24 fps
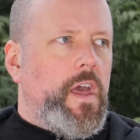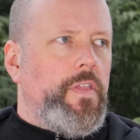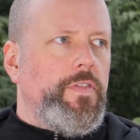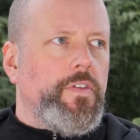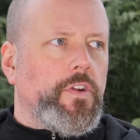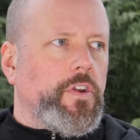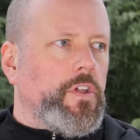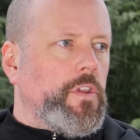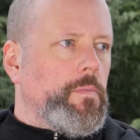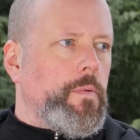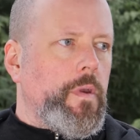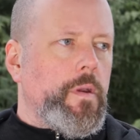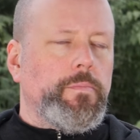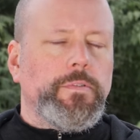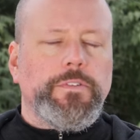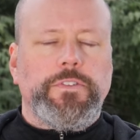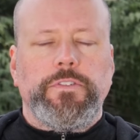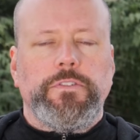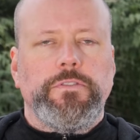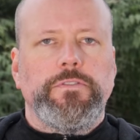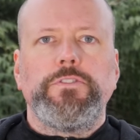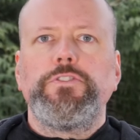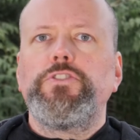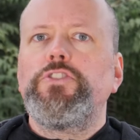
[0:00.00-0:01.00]
and they're going to be able
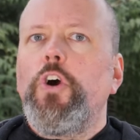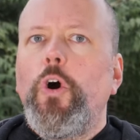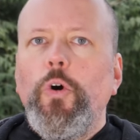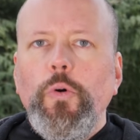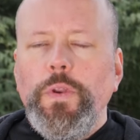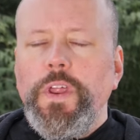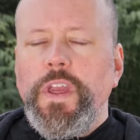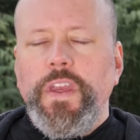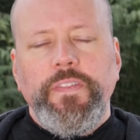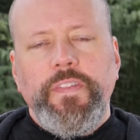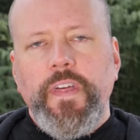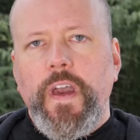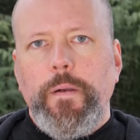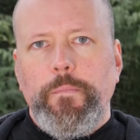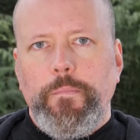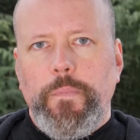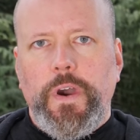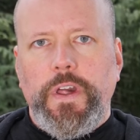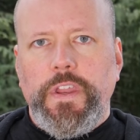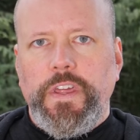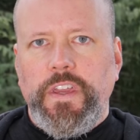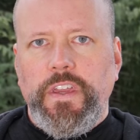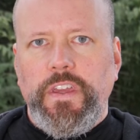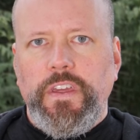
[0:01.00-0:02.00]
to donate that
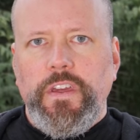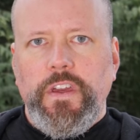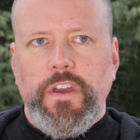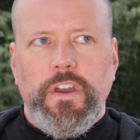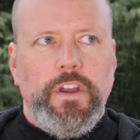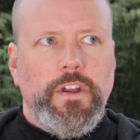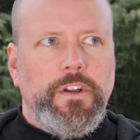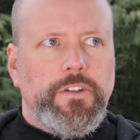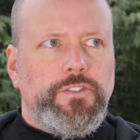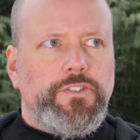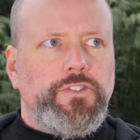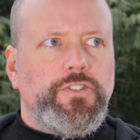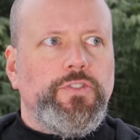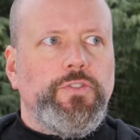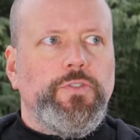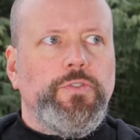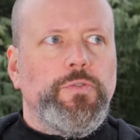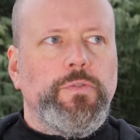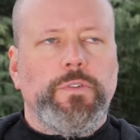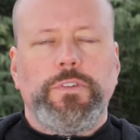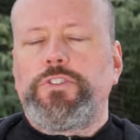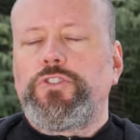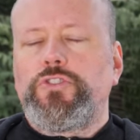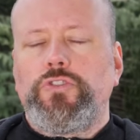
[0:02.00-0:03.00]
money
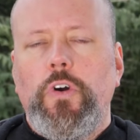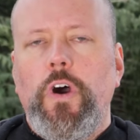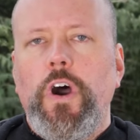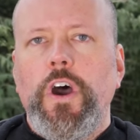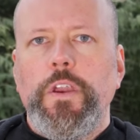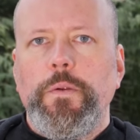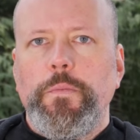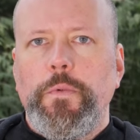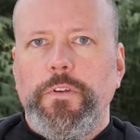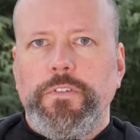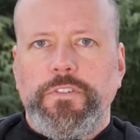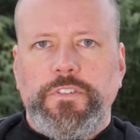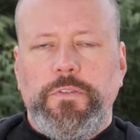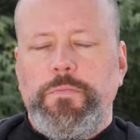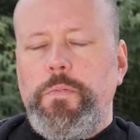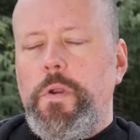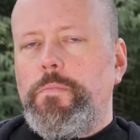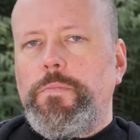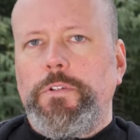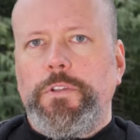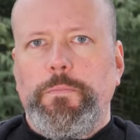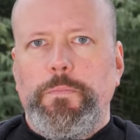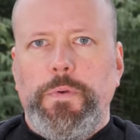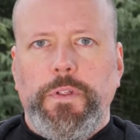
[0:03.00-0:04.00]
to astronomers to be
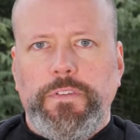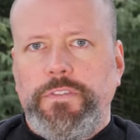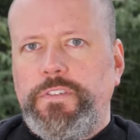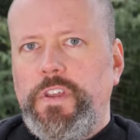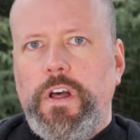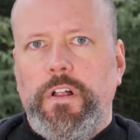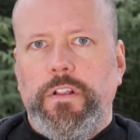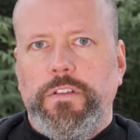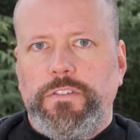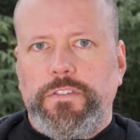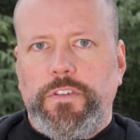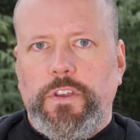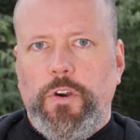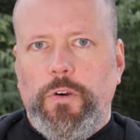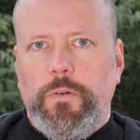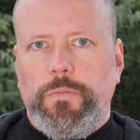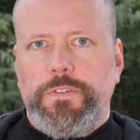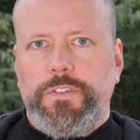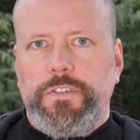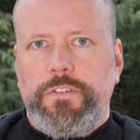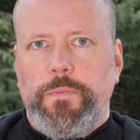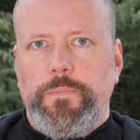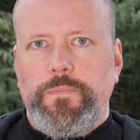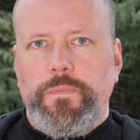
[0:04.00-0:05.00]
able to build
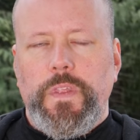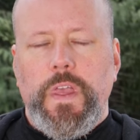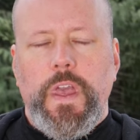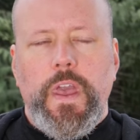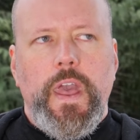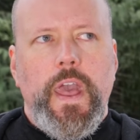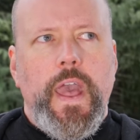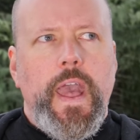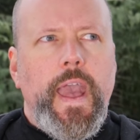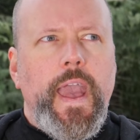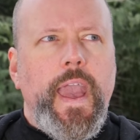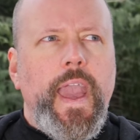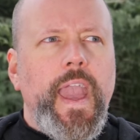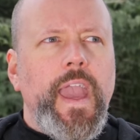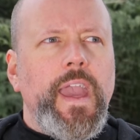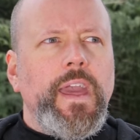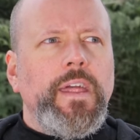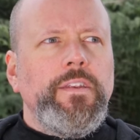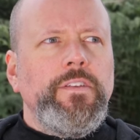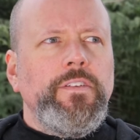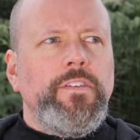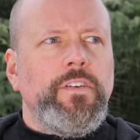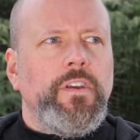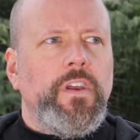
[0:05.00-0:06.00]
telescopes.
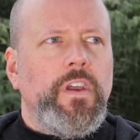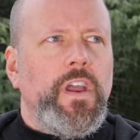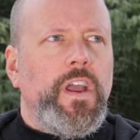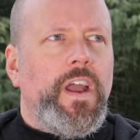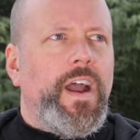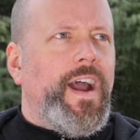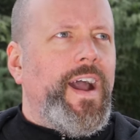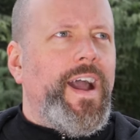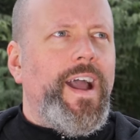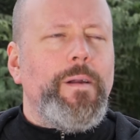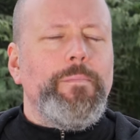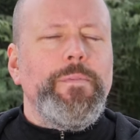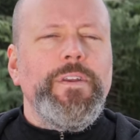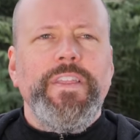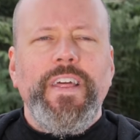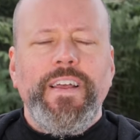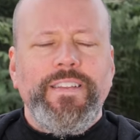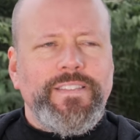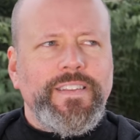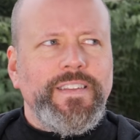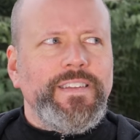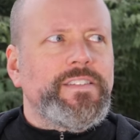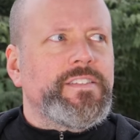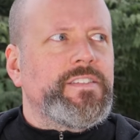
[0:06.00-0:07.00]
And I mean,
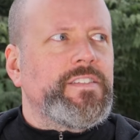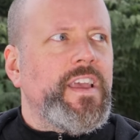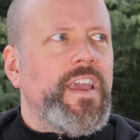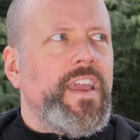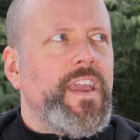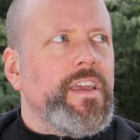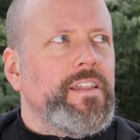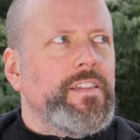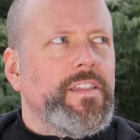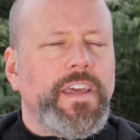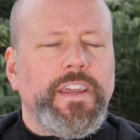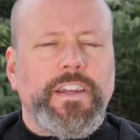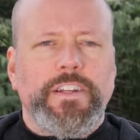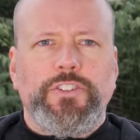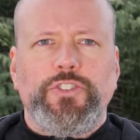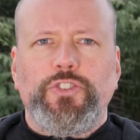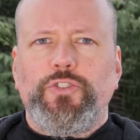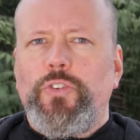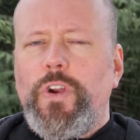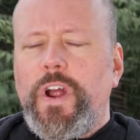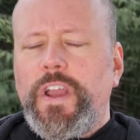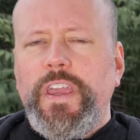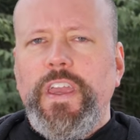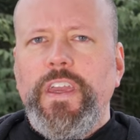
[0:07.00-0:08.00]
that's like saying like a
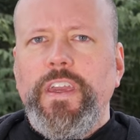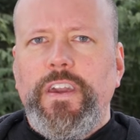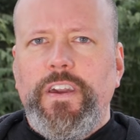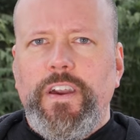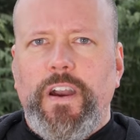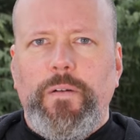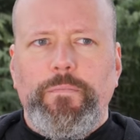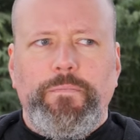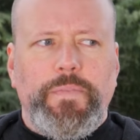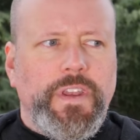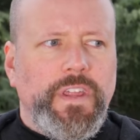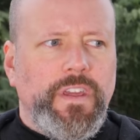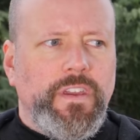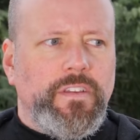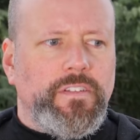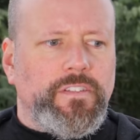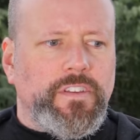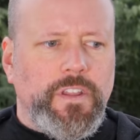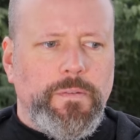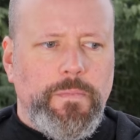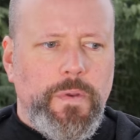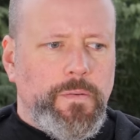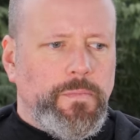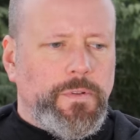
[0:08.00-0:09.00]
trucking company is
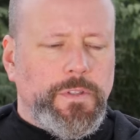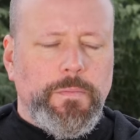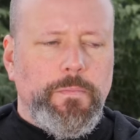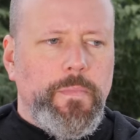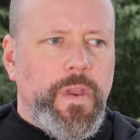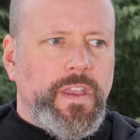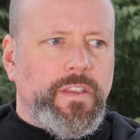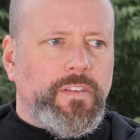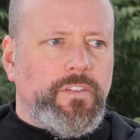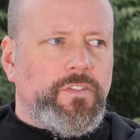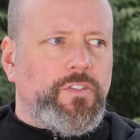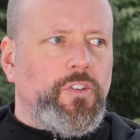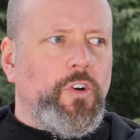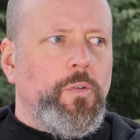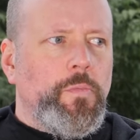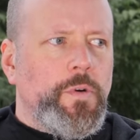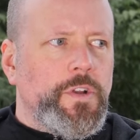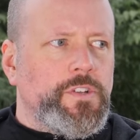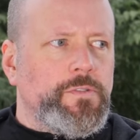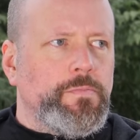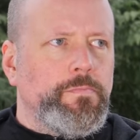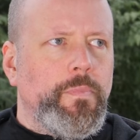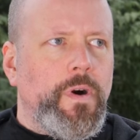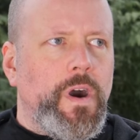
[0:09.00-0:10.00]
going to be able to make so
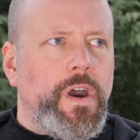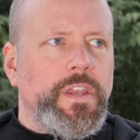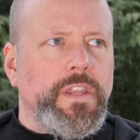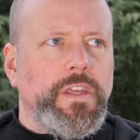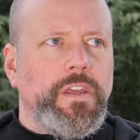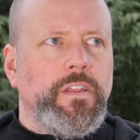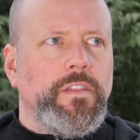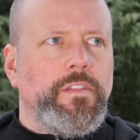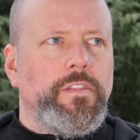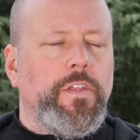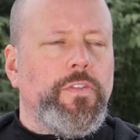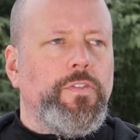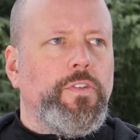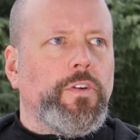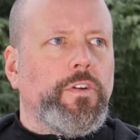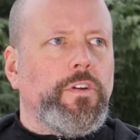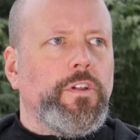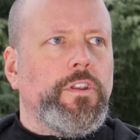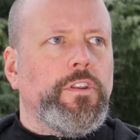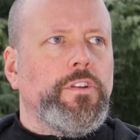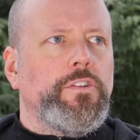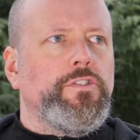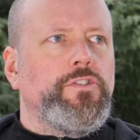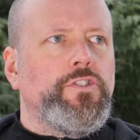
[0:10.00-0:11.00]
much money that they're
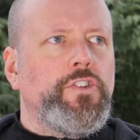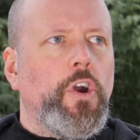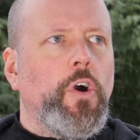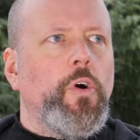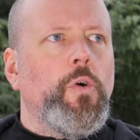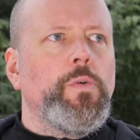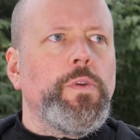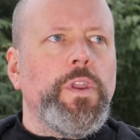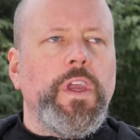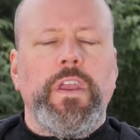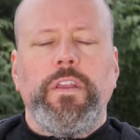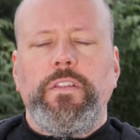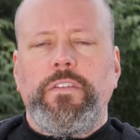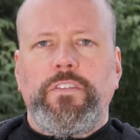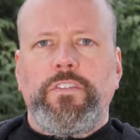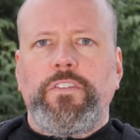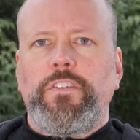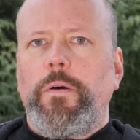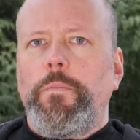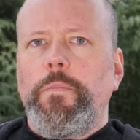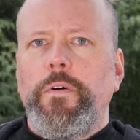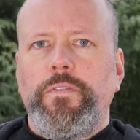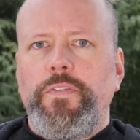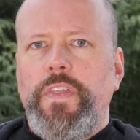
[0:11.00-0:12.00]
going to donate
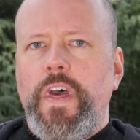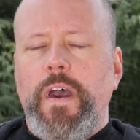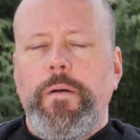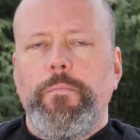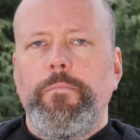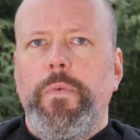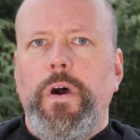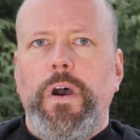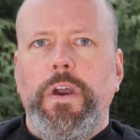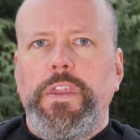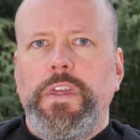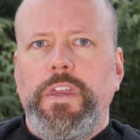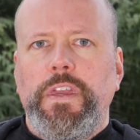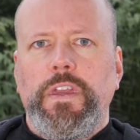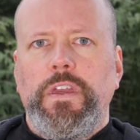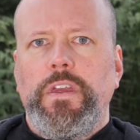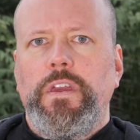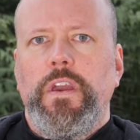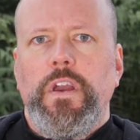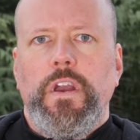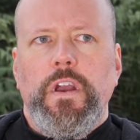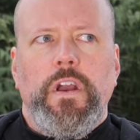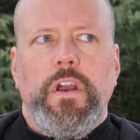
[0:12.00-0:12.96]
some of that money